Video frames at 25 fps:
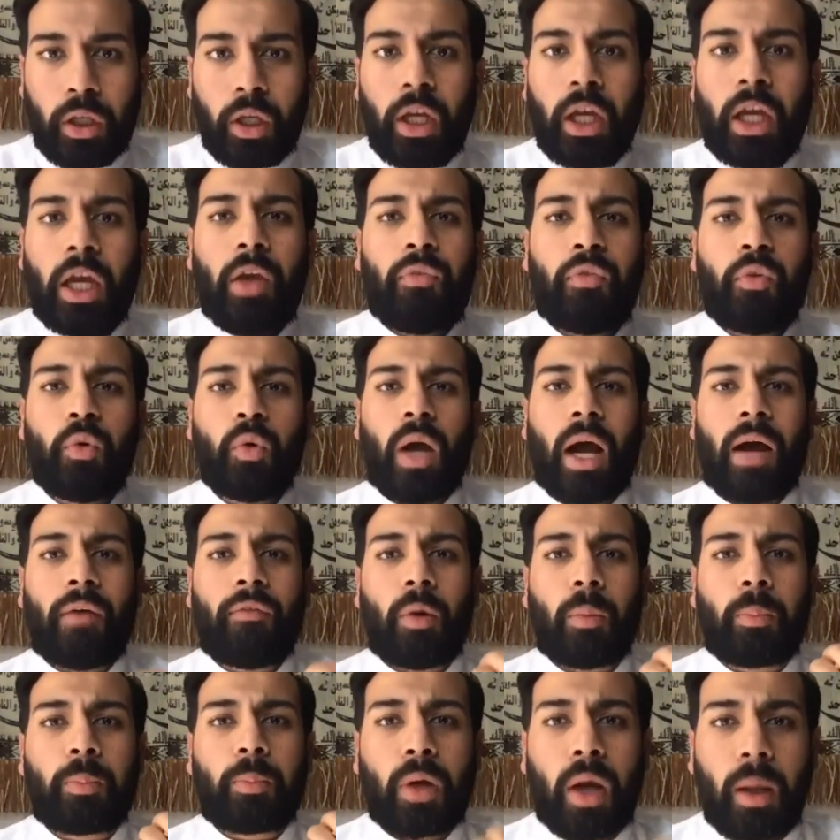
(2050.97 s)
If you have a
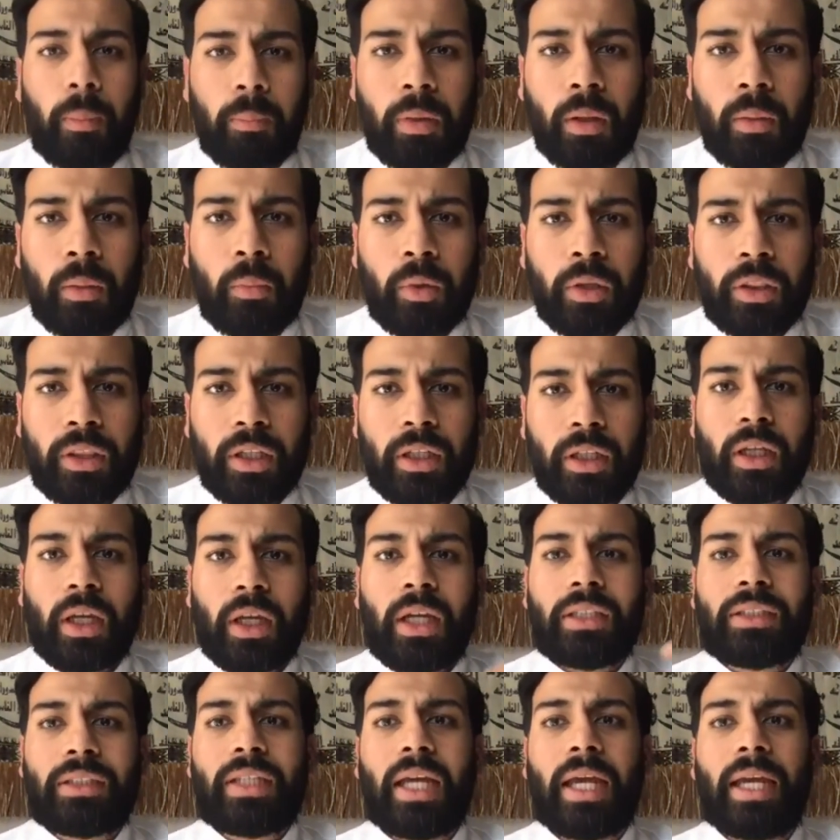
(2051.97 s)
problem with it,
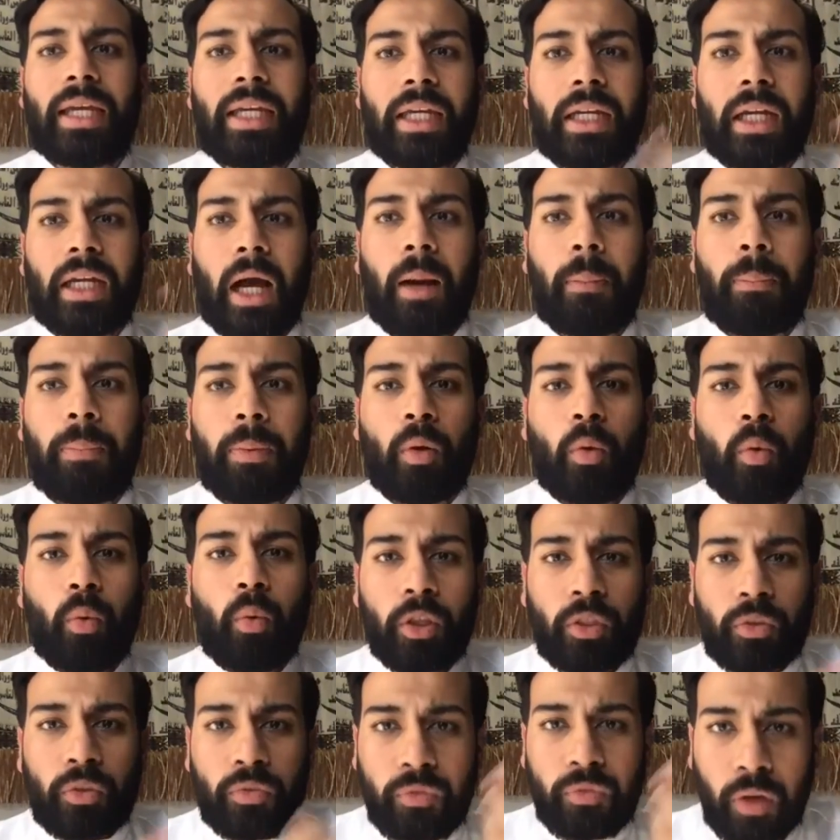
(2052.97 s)
take it up
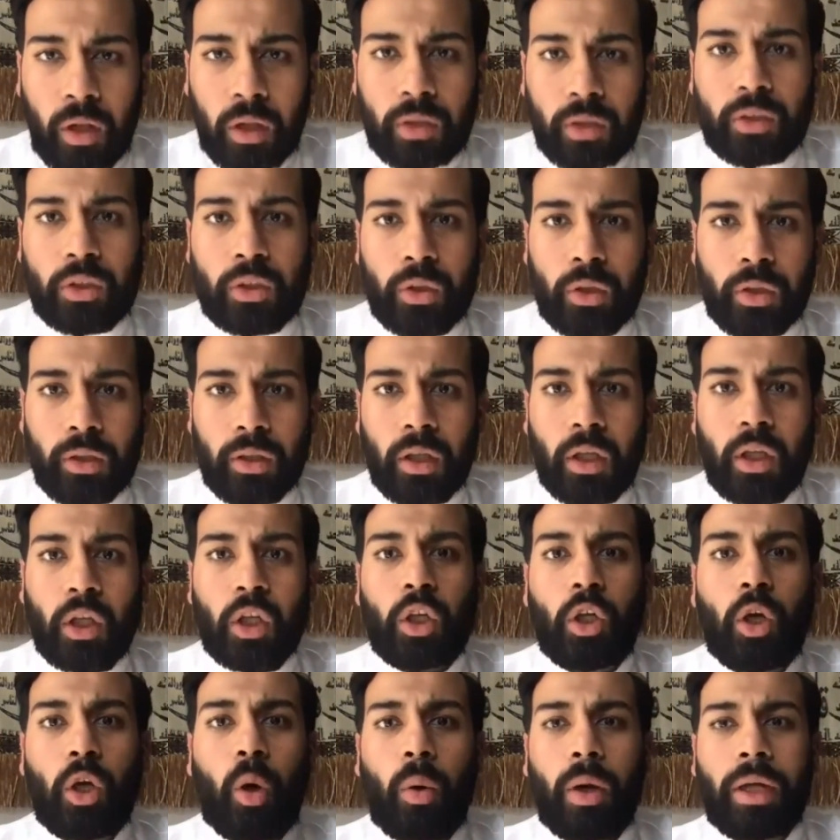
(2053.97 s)
with falsehood.
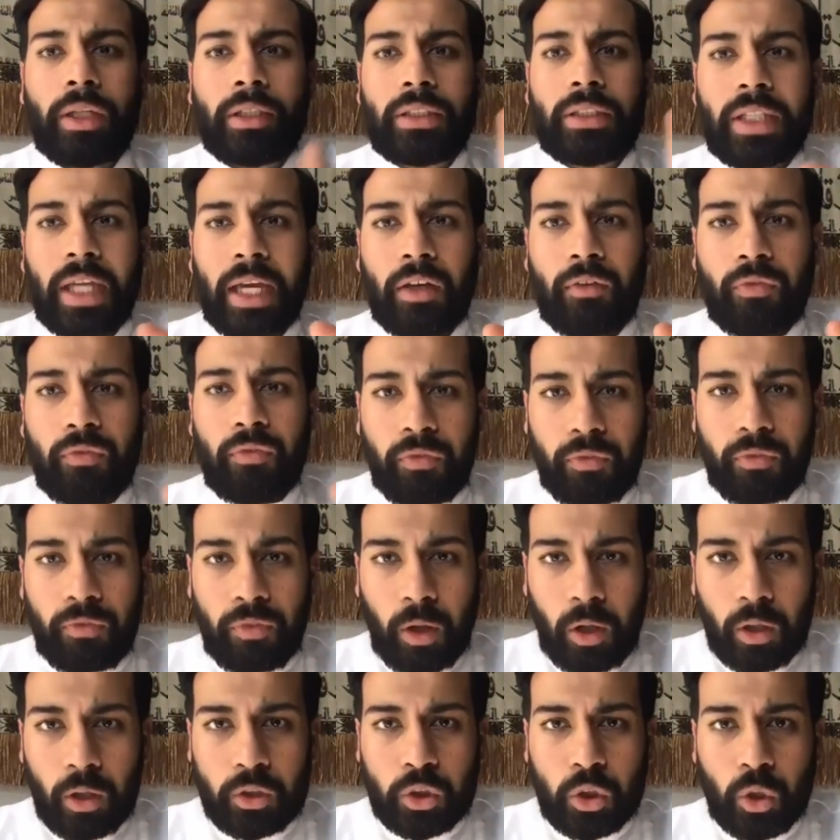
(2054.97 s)
Go and take
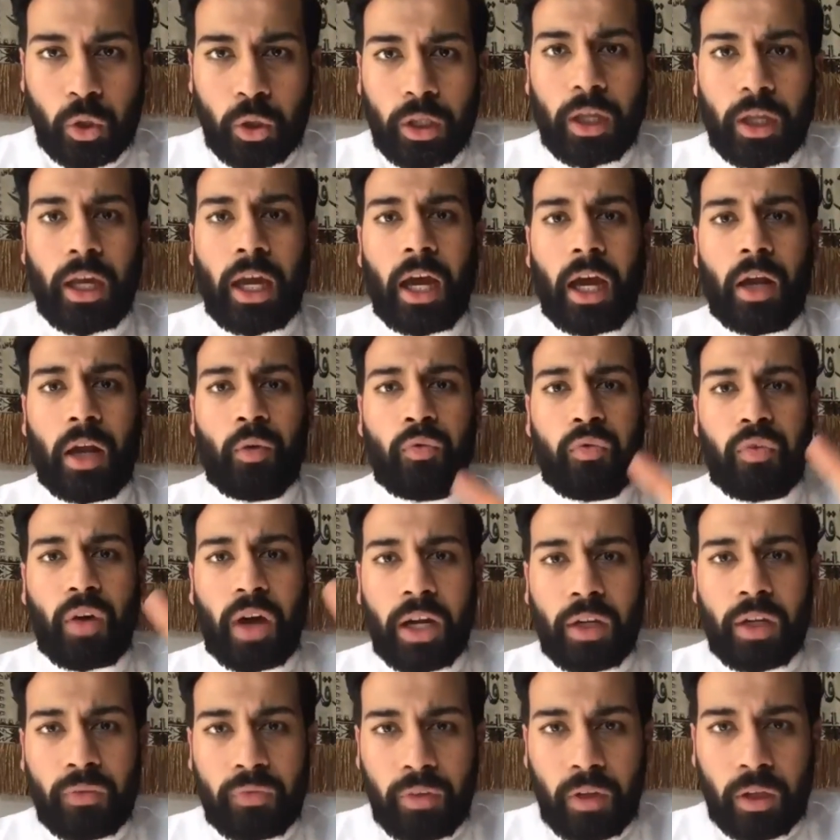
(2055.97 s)
falsehood and
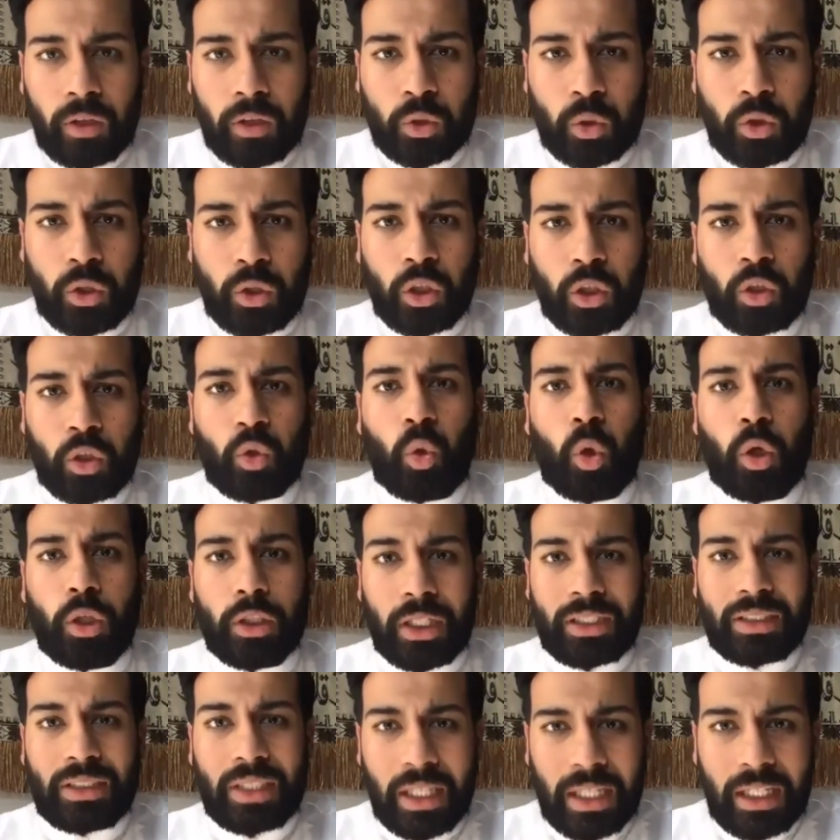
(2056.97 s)
find falsehood in court
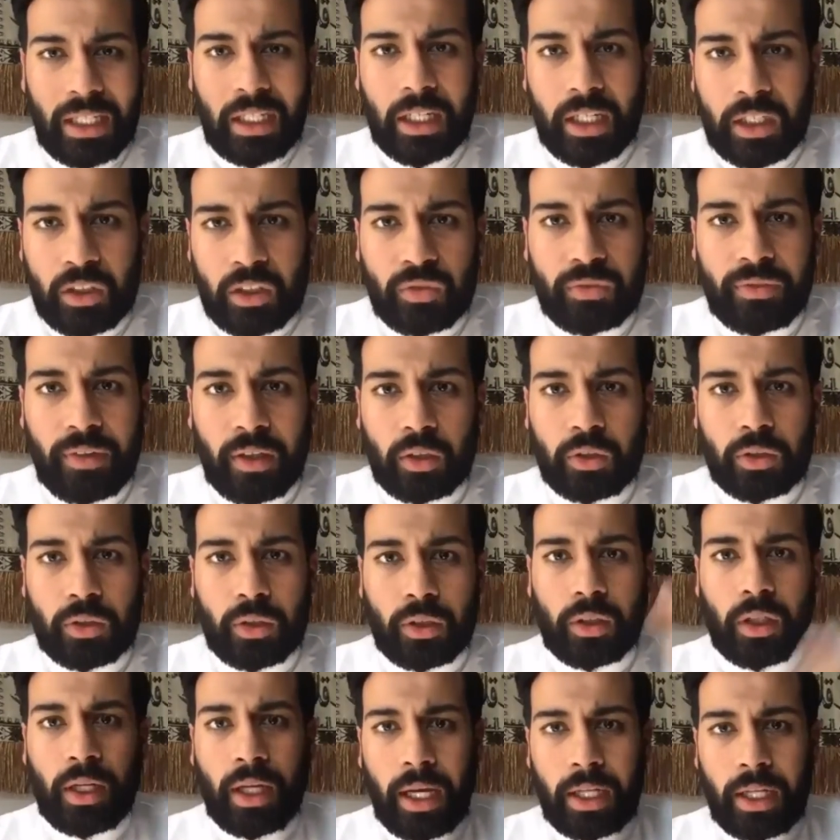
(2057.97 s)
and take it against falsehood.
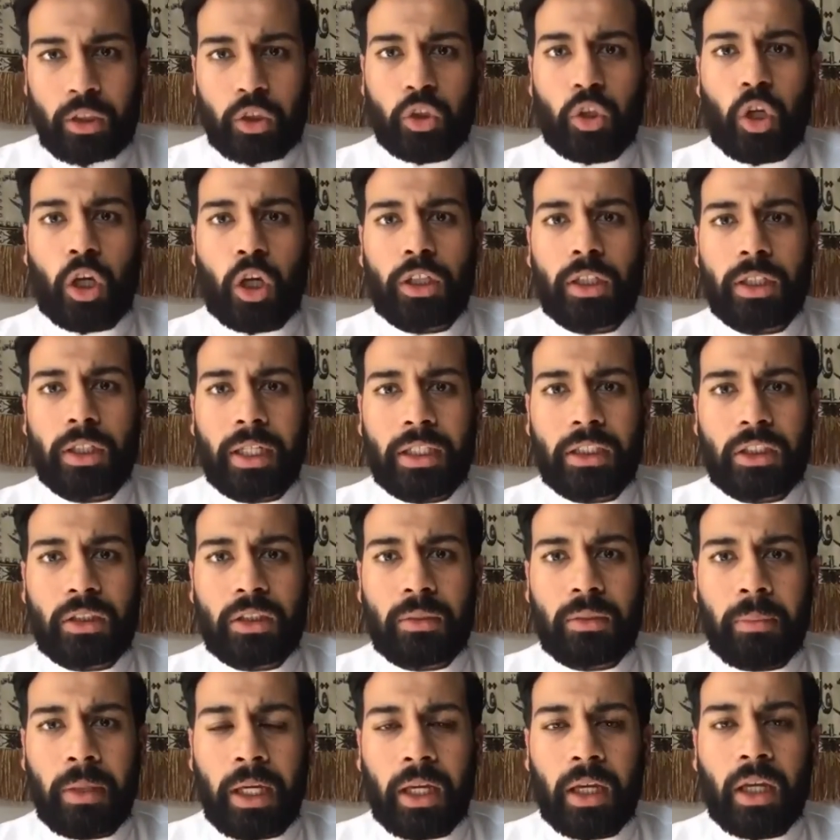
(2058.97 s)
It's not against
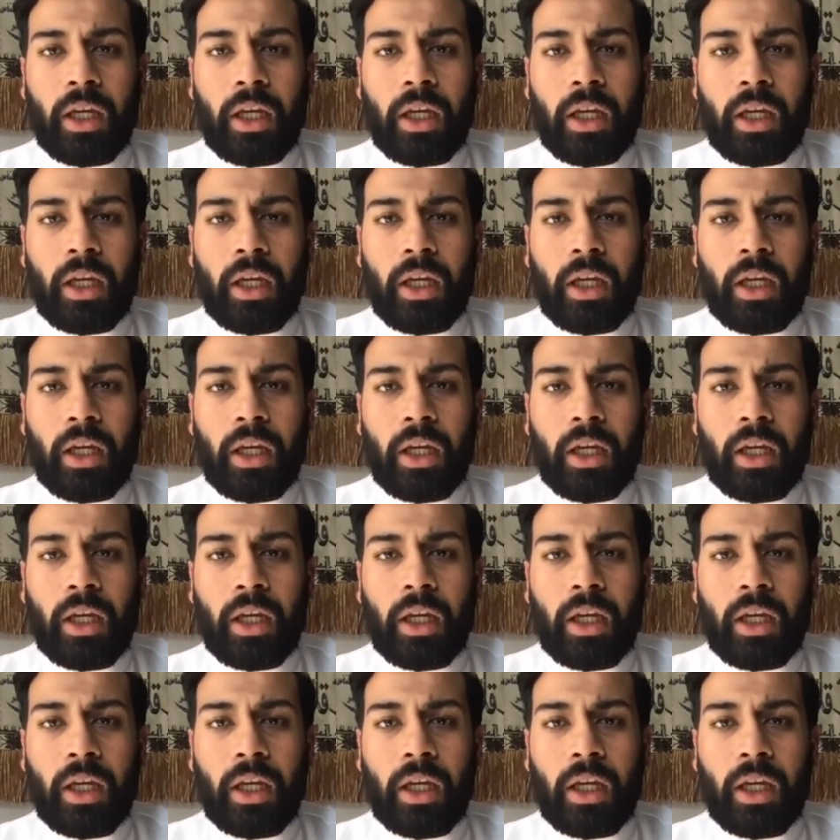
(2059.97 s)
me.